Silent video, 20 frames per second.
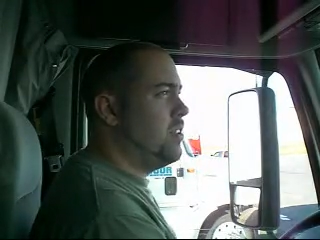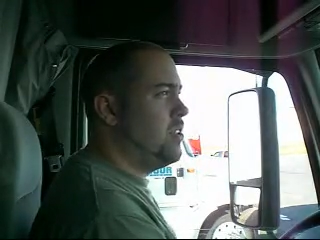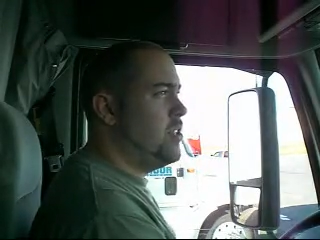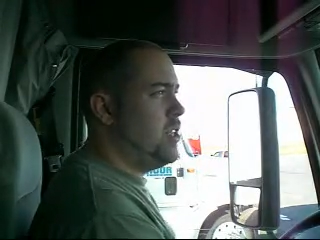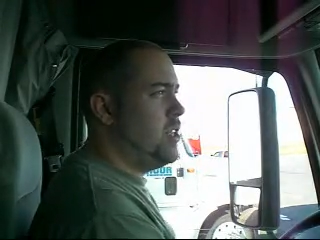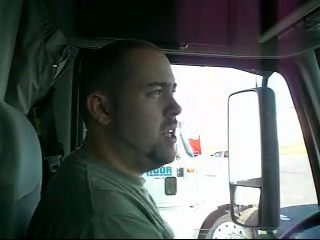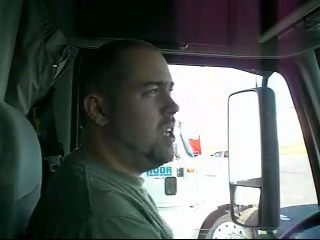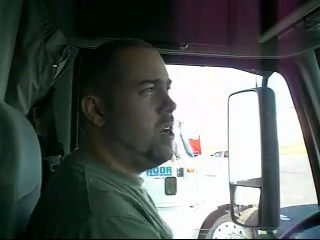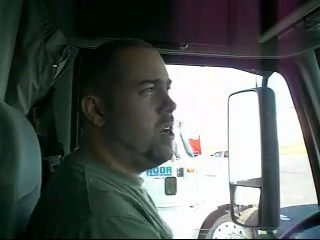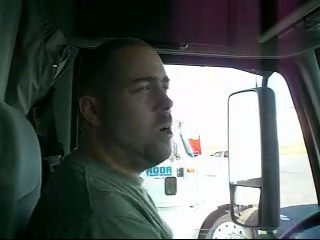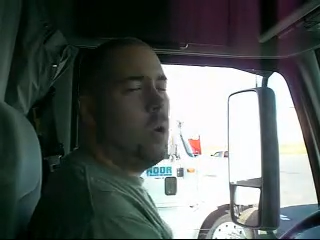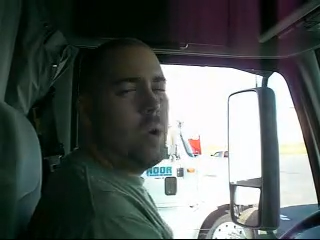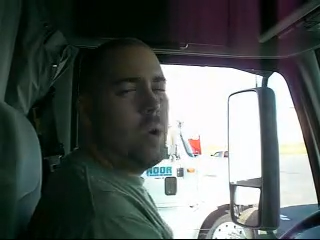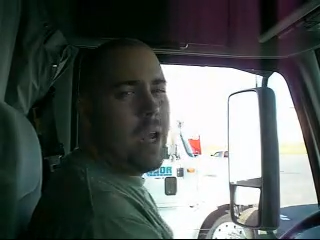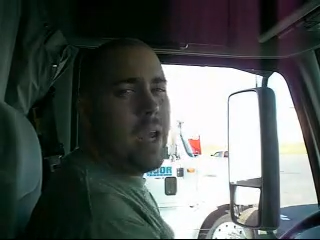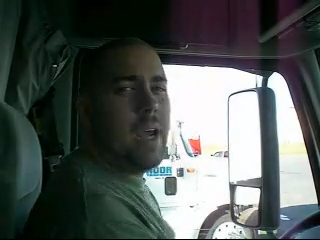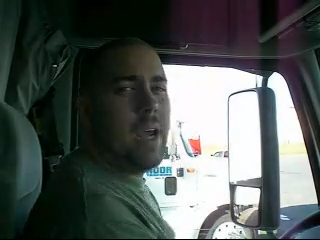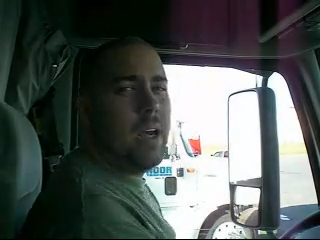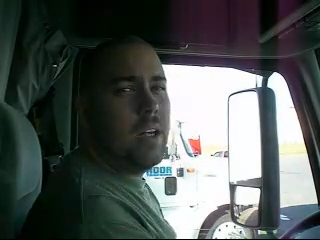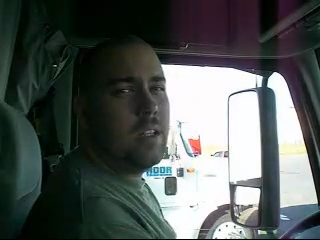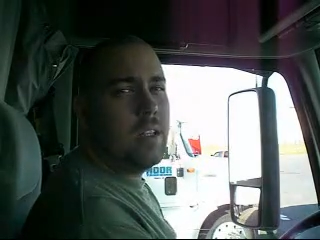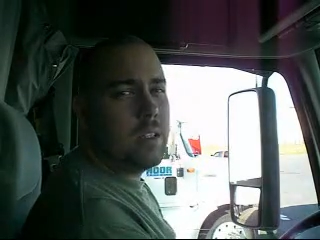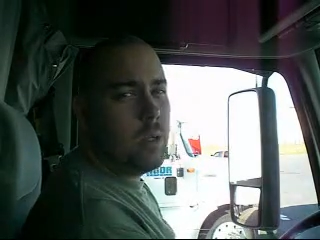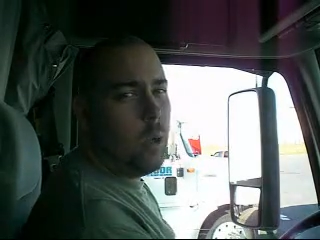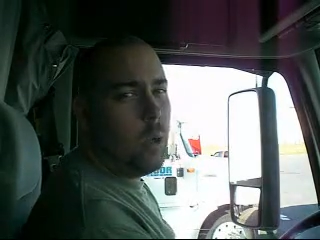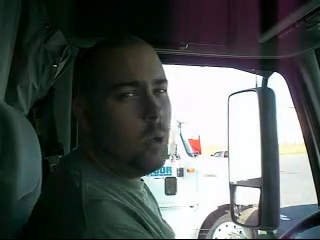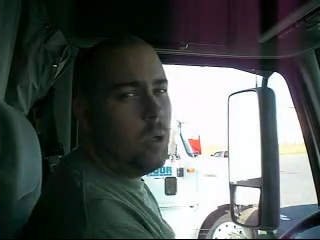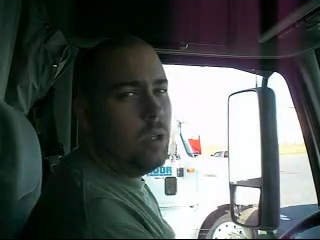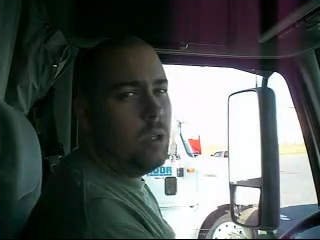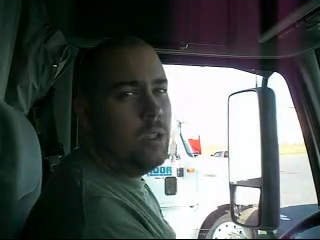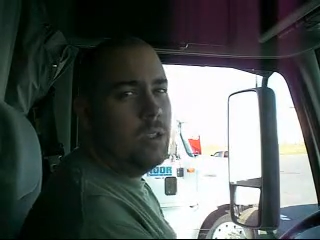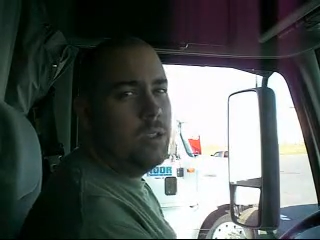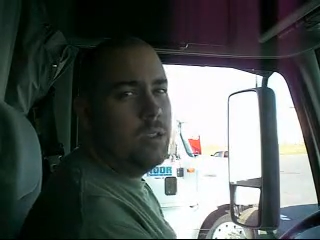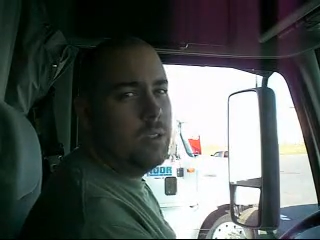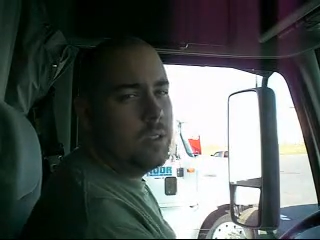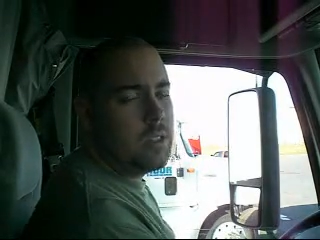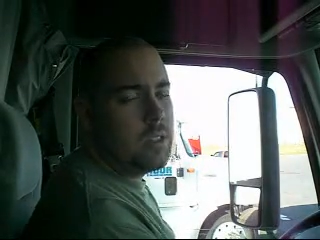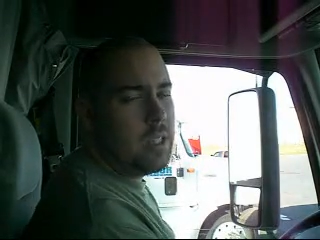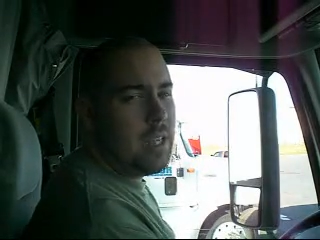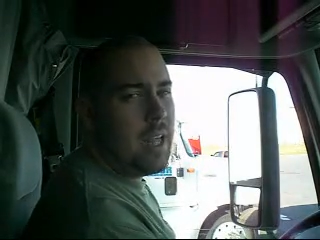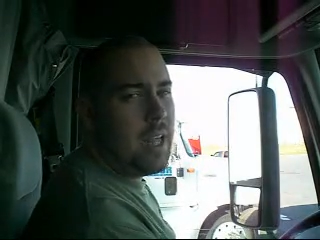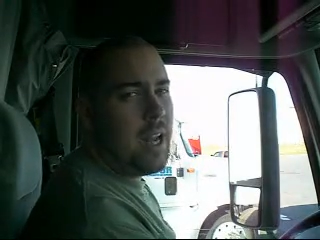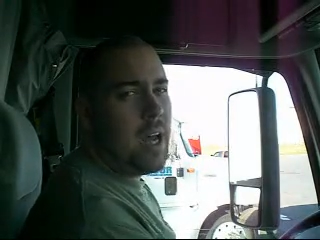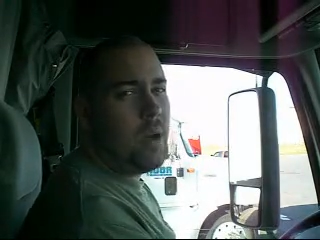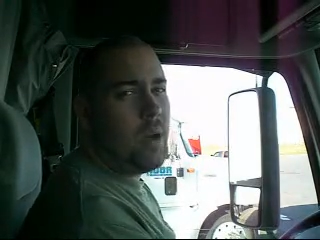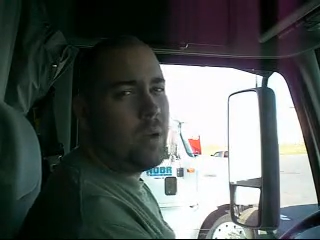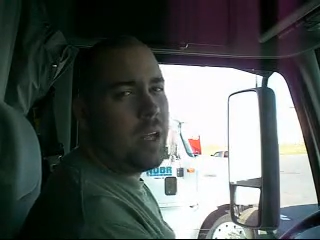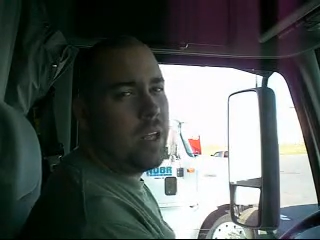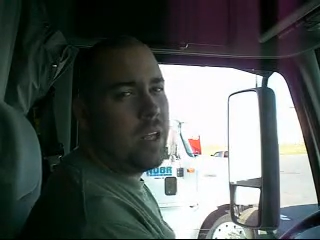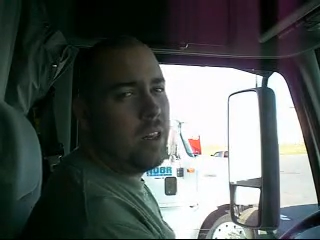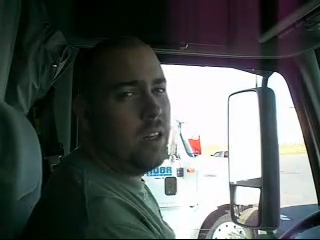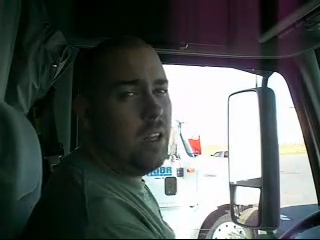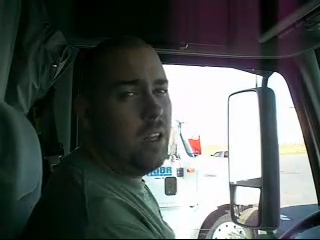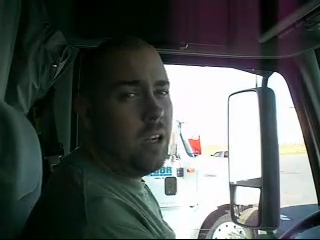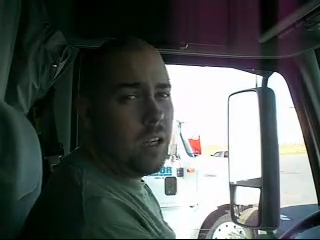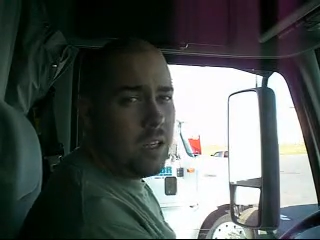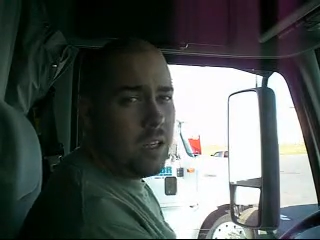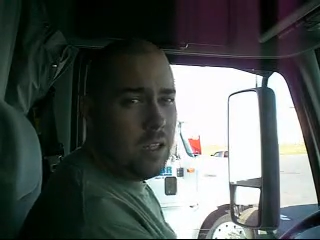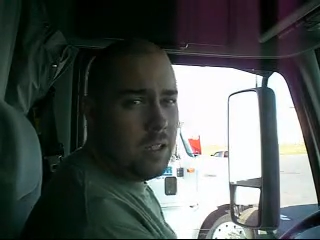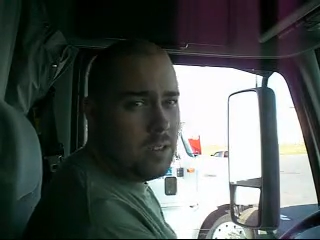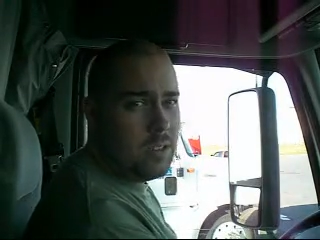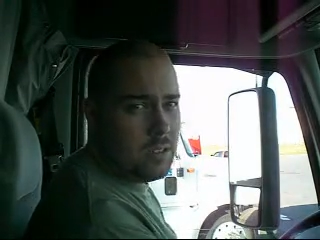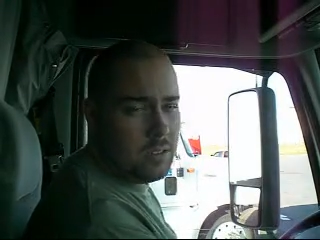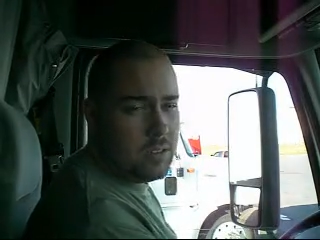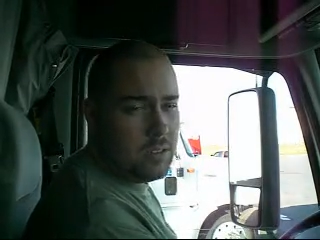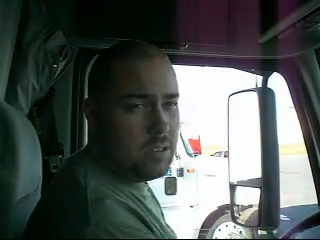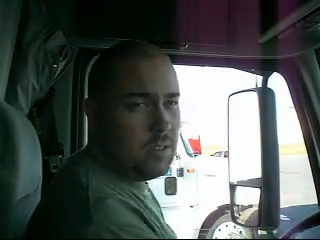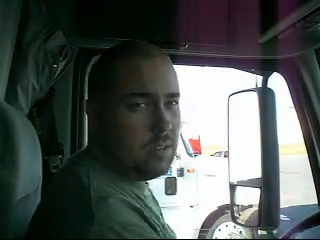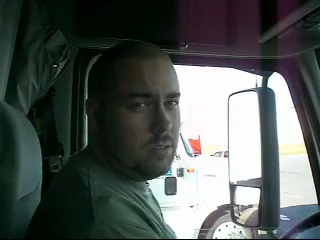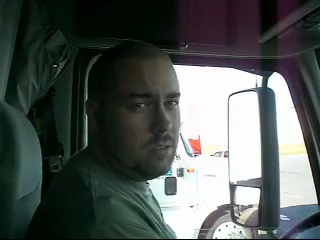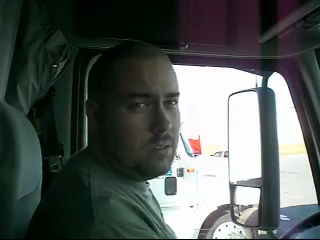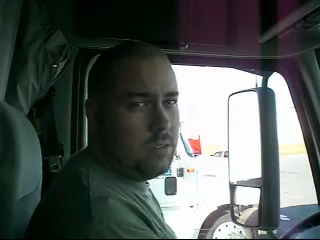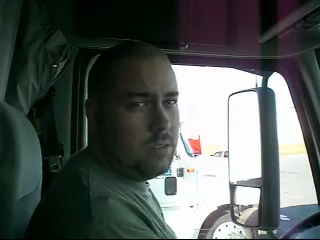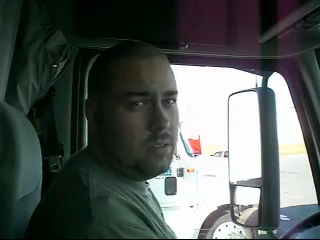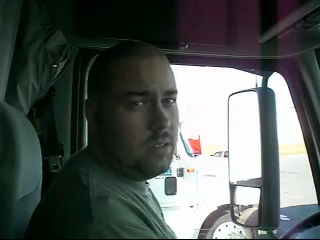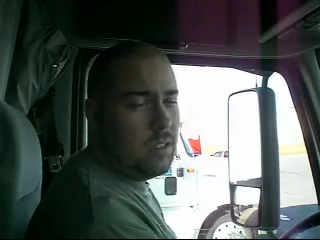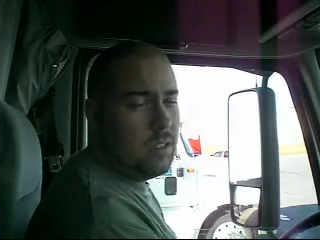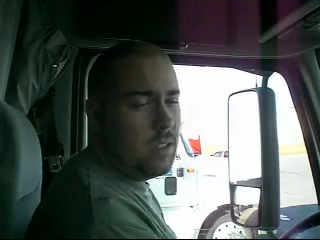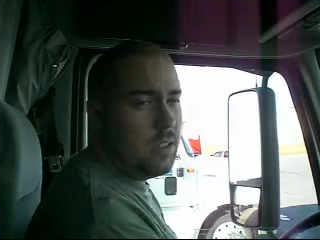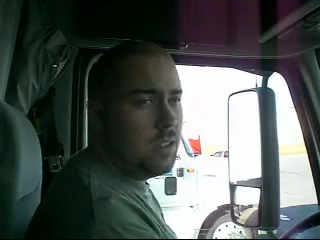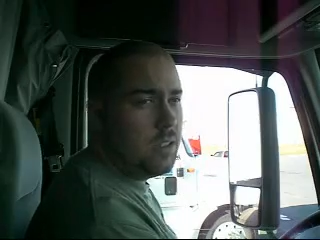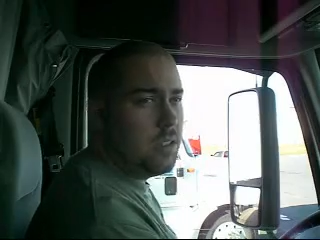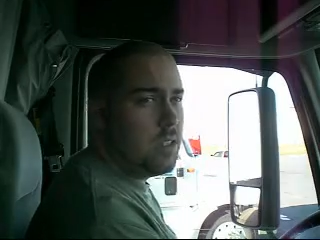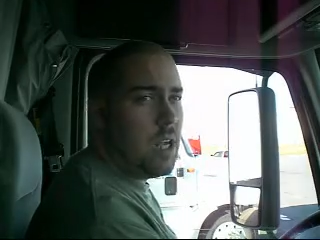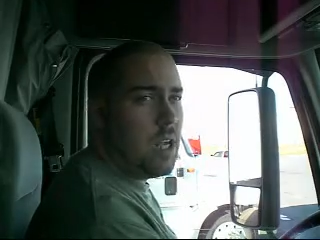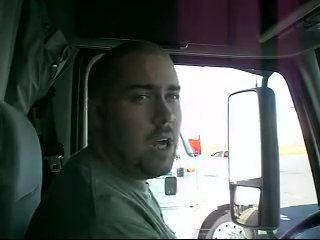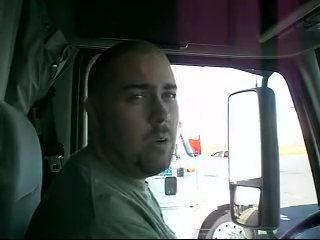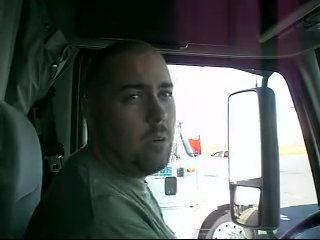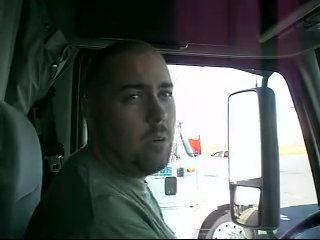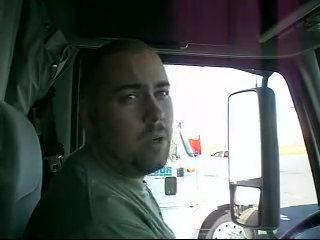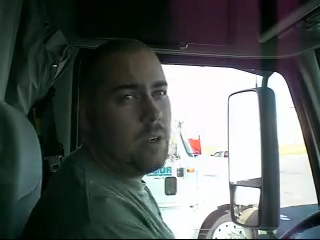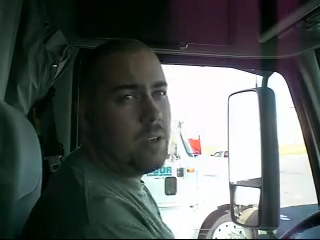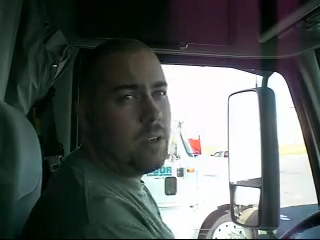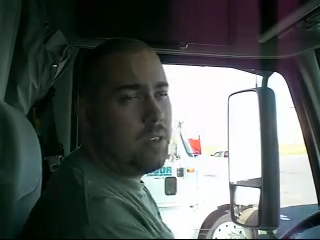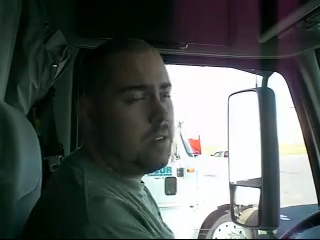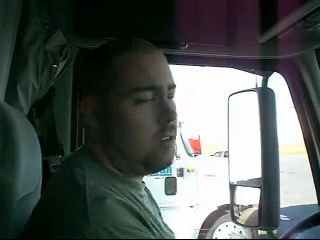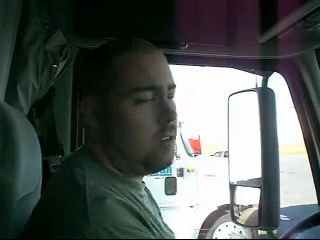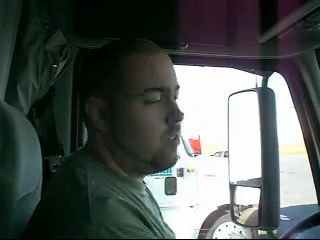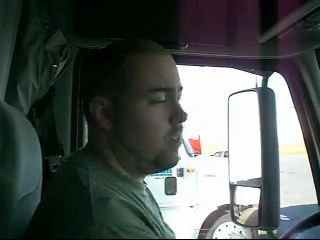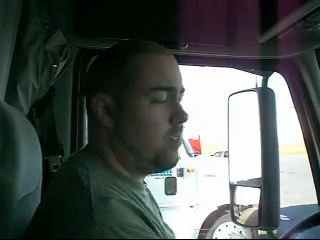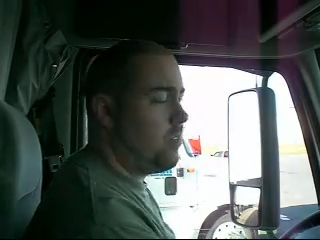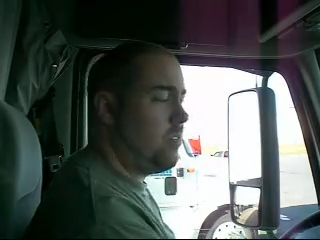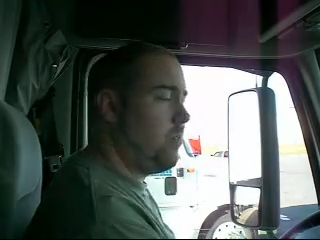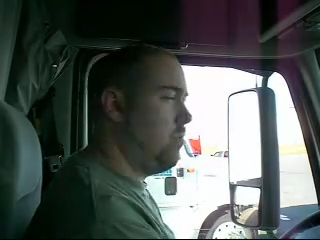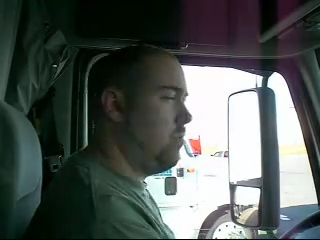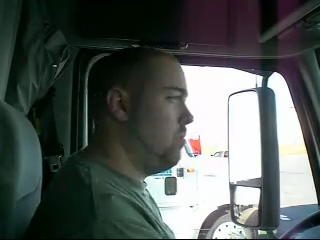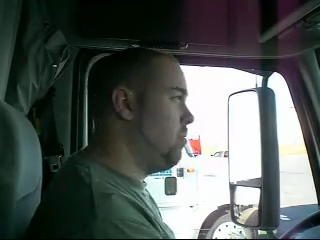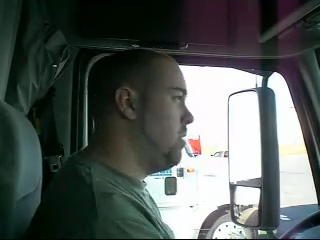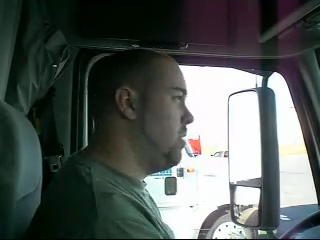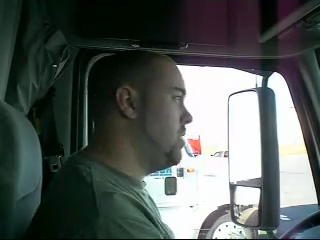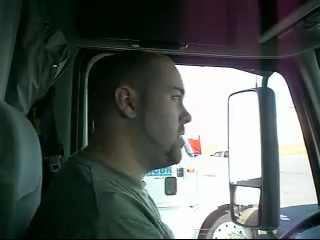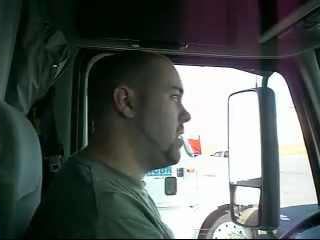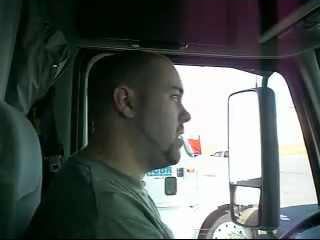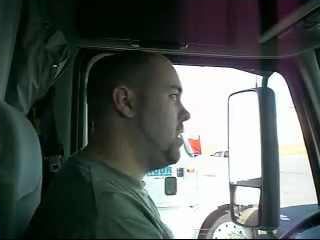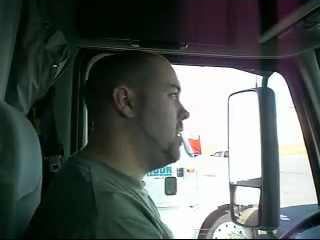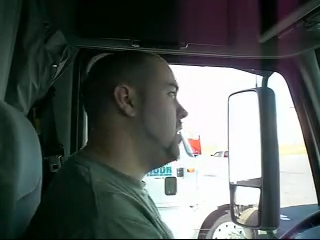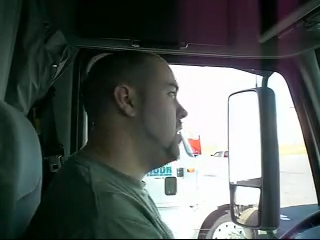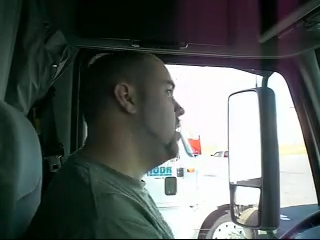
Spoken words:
GOAL, goal, get out and look, because it's not worth just risking it.